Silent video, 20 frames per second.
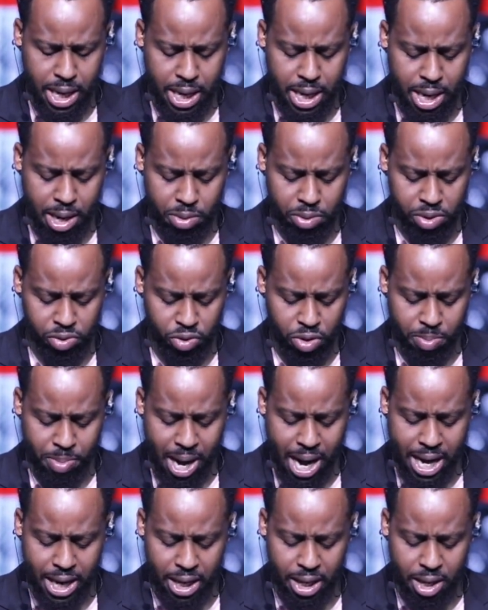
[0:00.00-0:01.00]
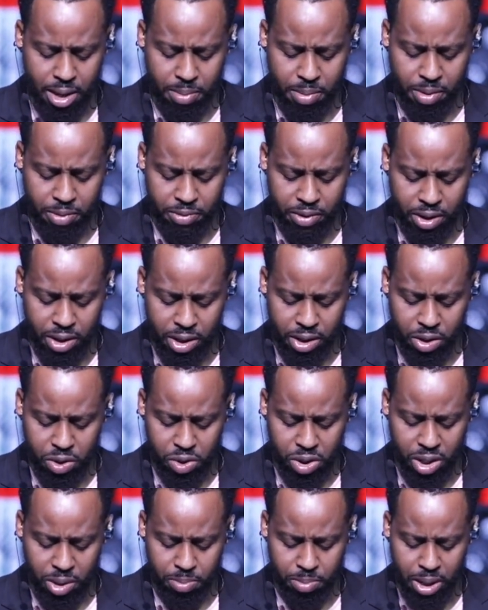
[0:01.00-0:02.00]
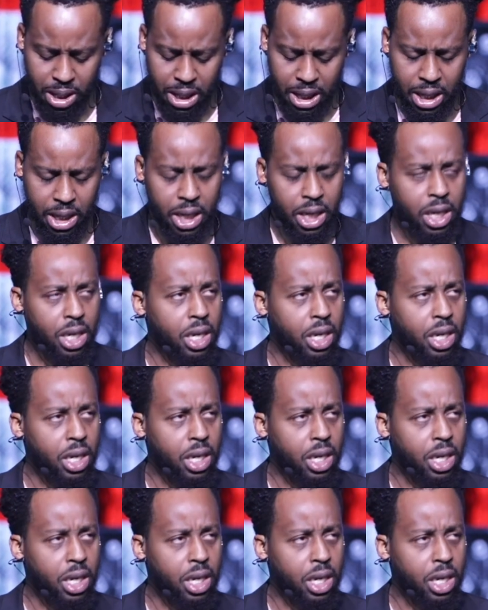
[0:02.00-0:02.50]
and I was reminding him of the leadership meeting.